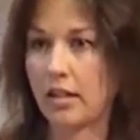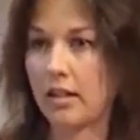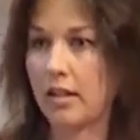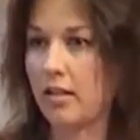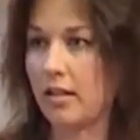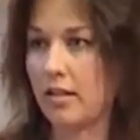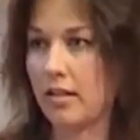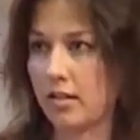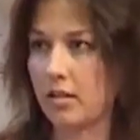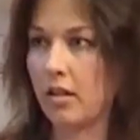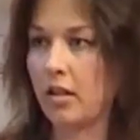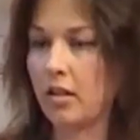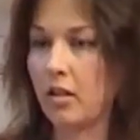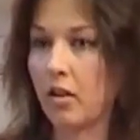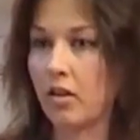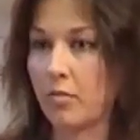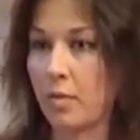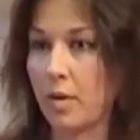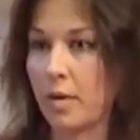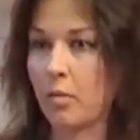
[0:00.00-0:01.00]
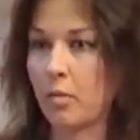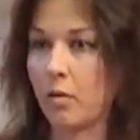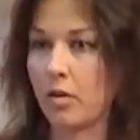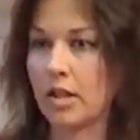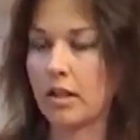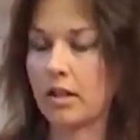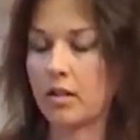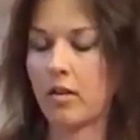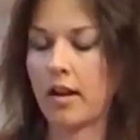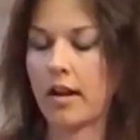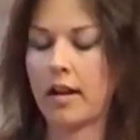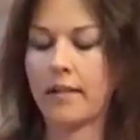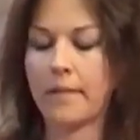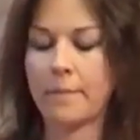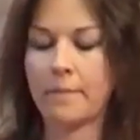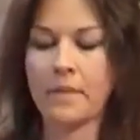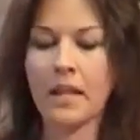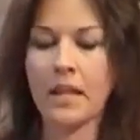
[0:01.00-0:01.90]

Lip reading: You know, there's a lot of people watching the trailer.